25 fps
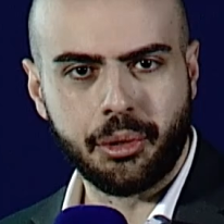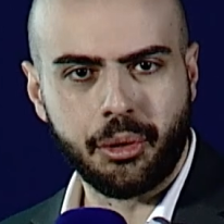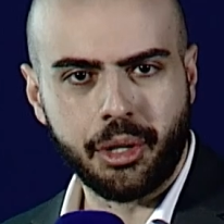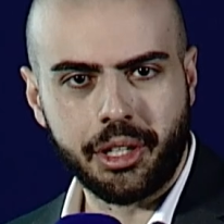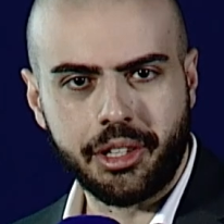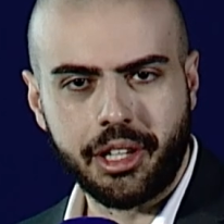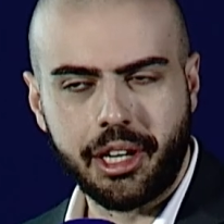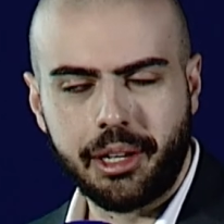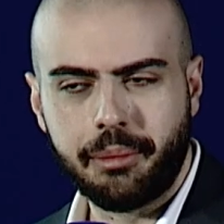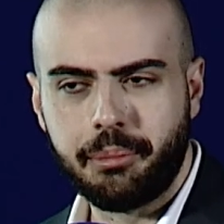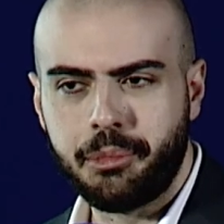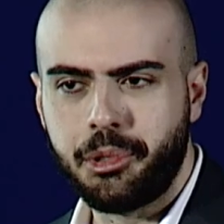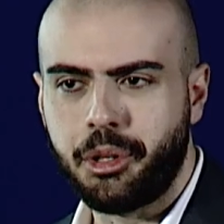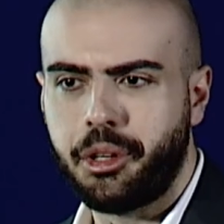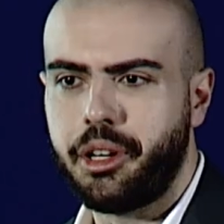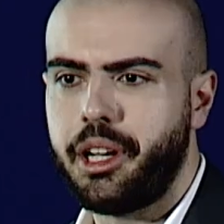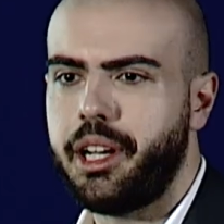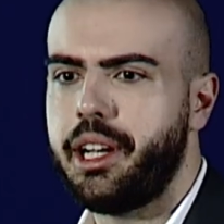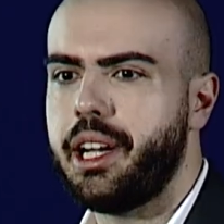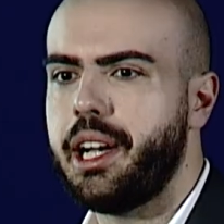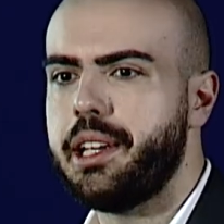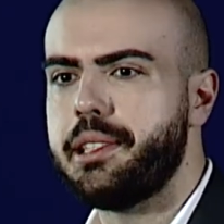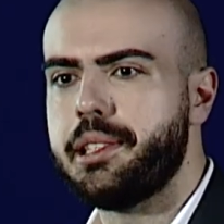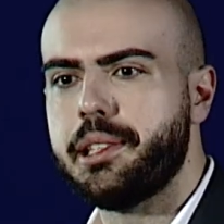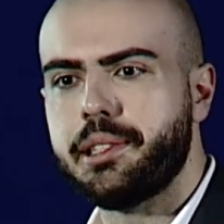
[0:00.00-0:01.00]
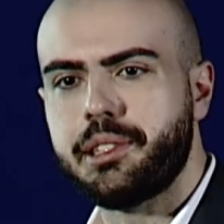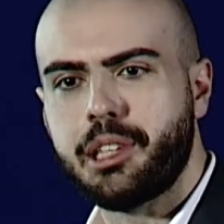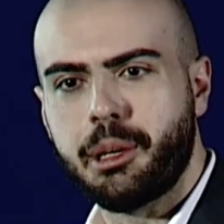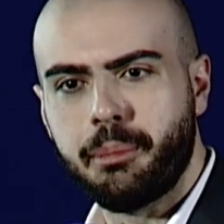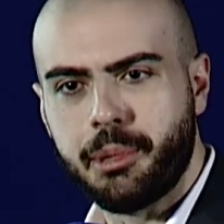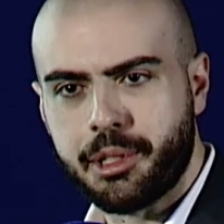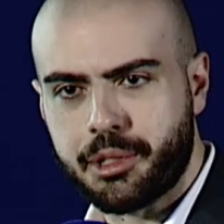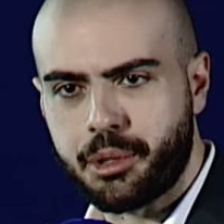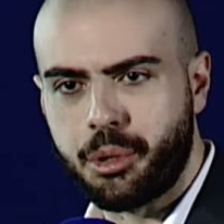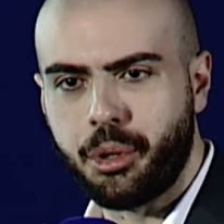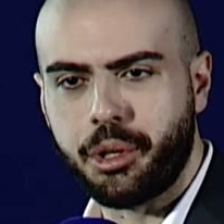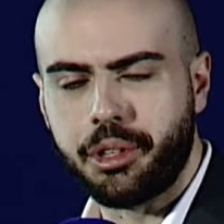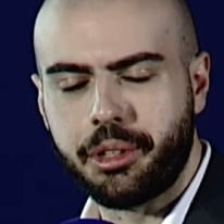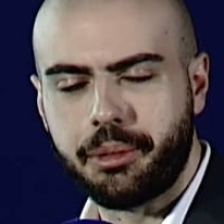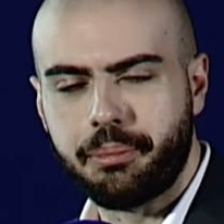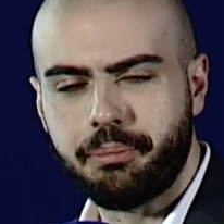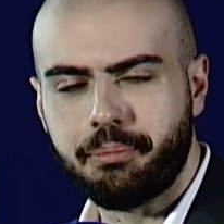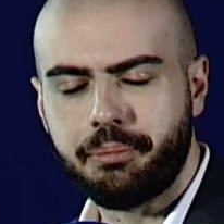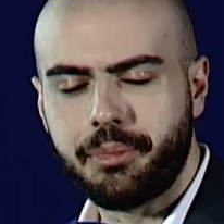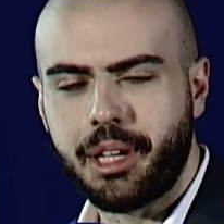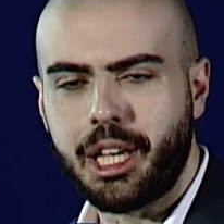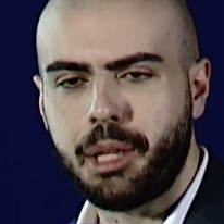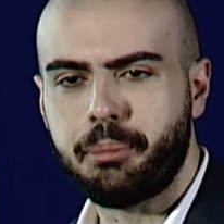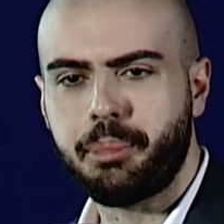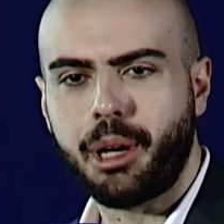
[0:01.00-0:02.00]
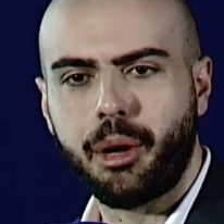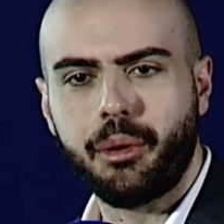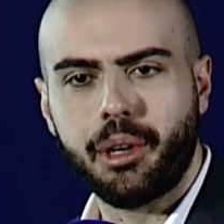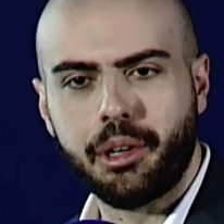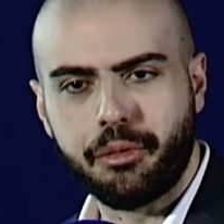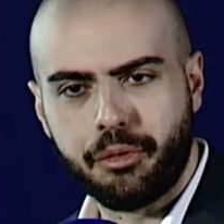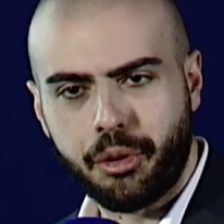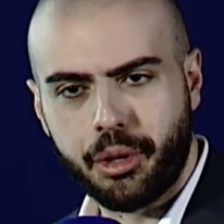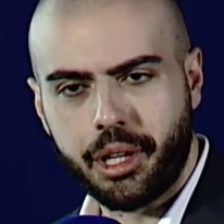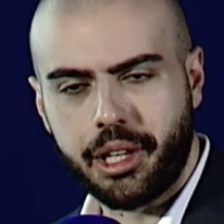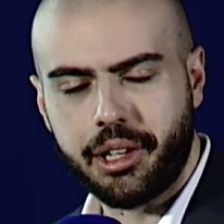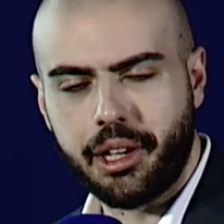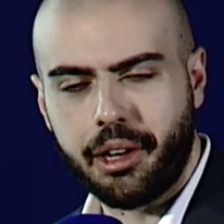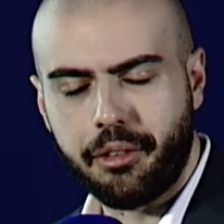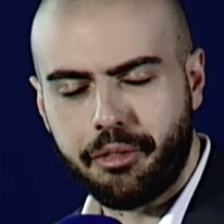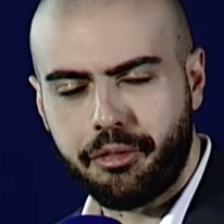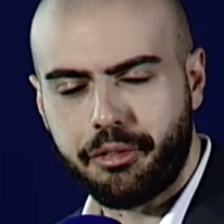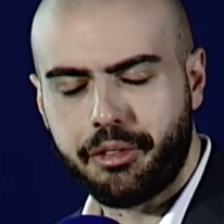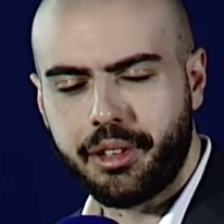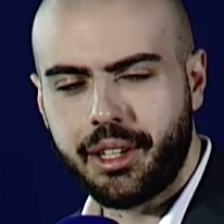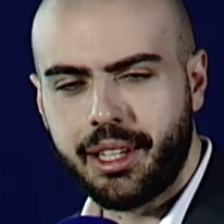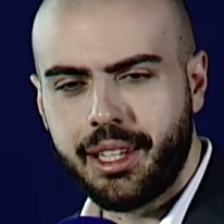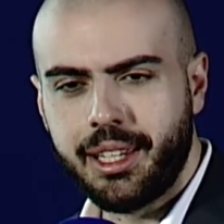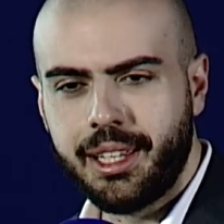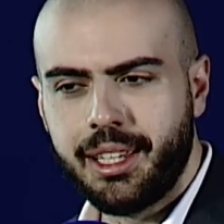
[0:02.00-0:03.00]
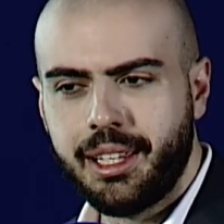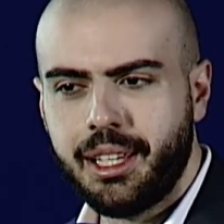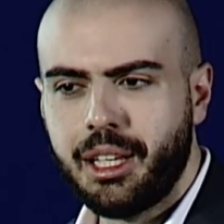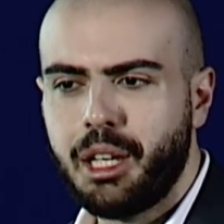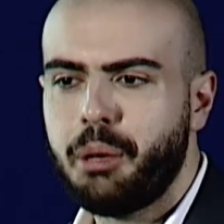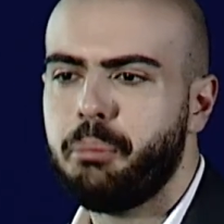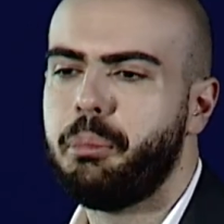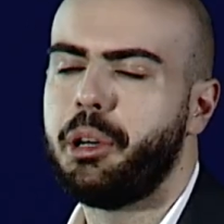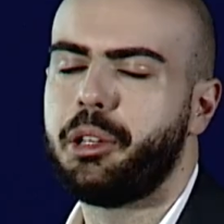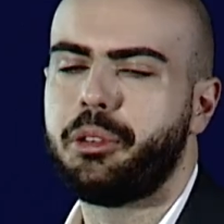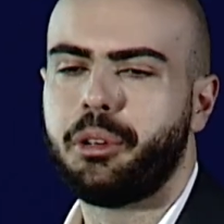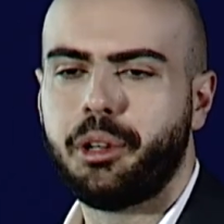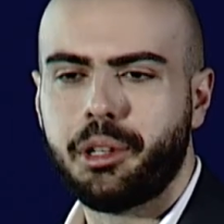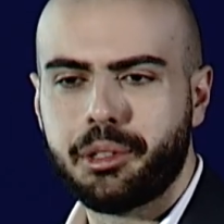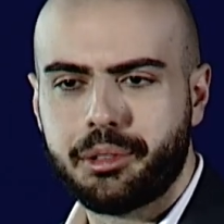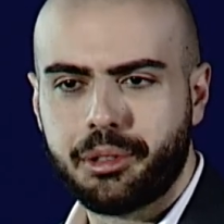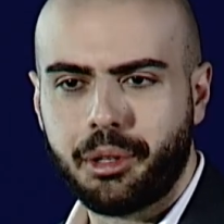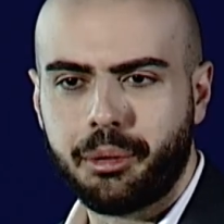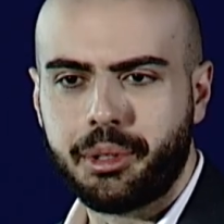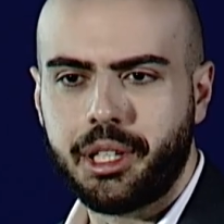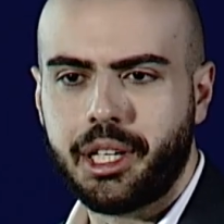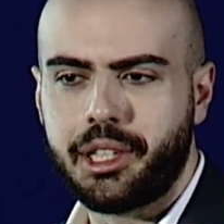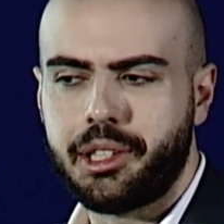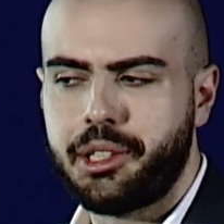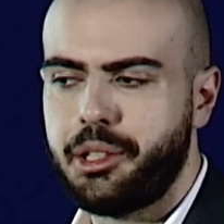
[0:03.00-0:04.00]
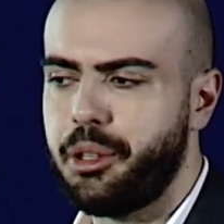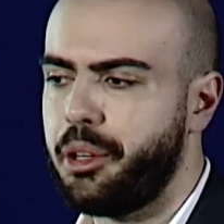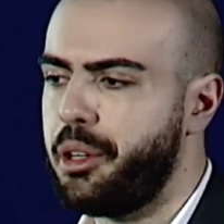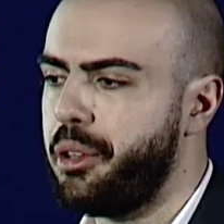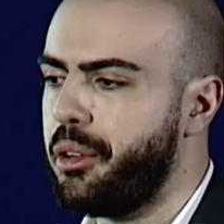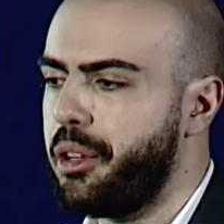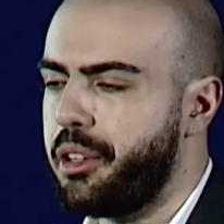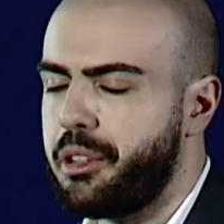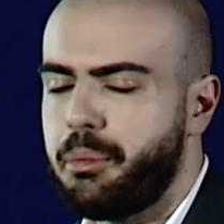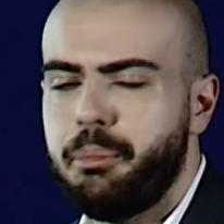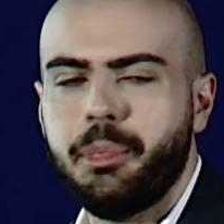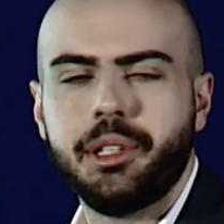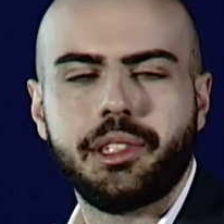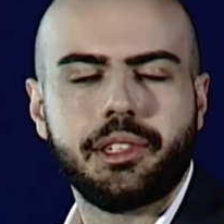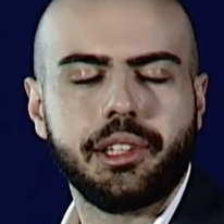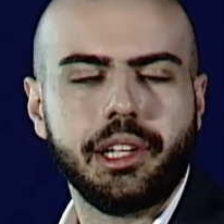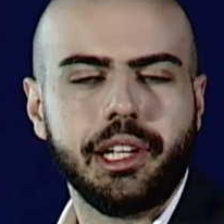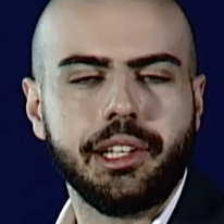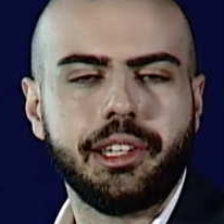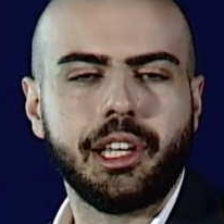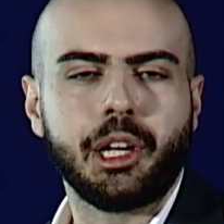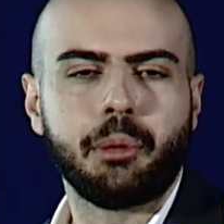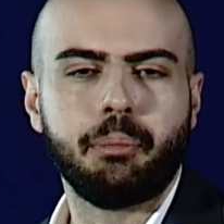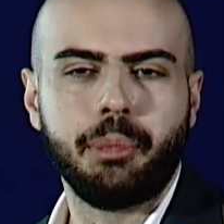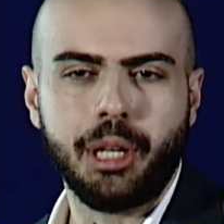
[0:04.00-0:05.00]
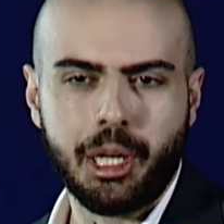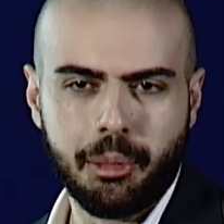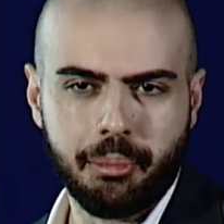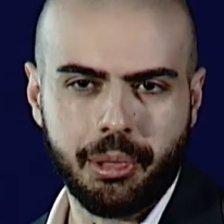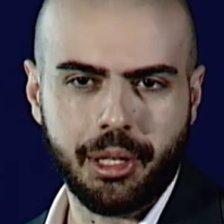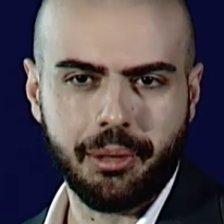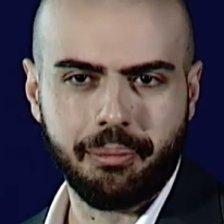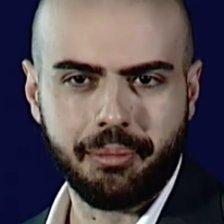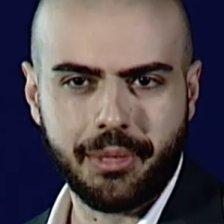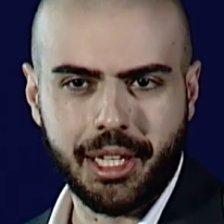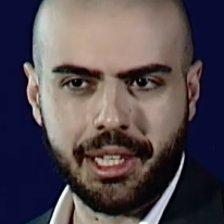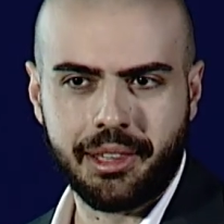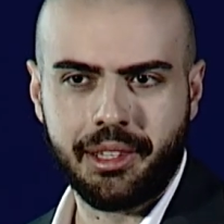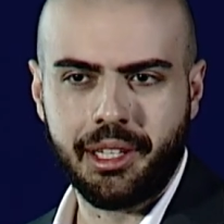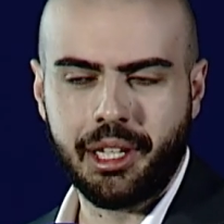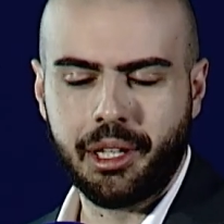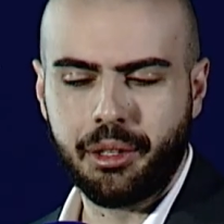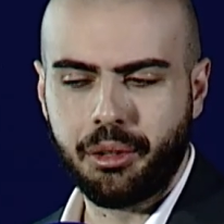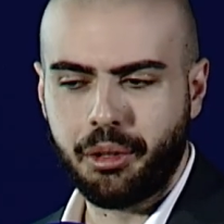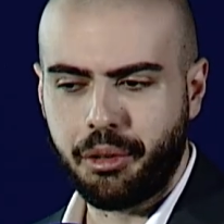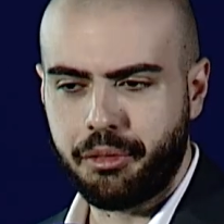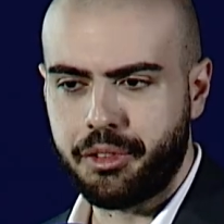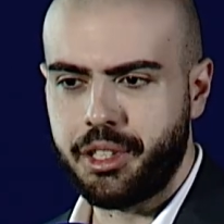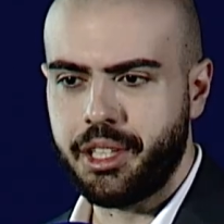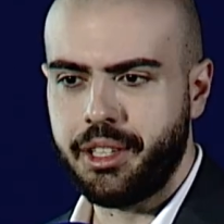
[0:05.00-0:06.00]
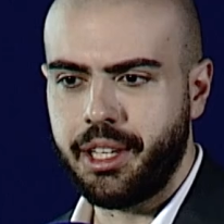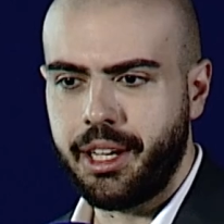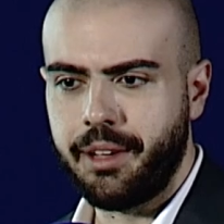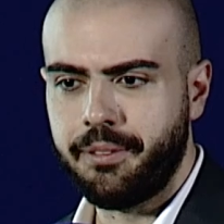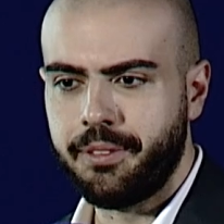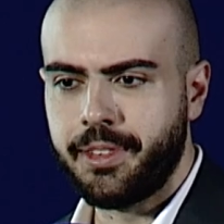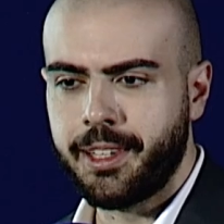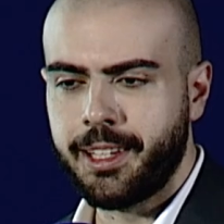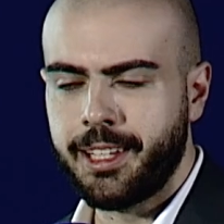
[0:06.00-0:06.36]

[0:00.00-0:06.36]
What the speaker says: order, your AI system is good and powerful enough, but also that you're not mistreating people at the end of the day.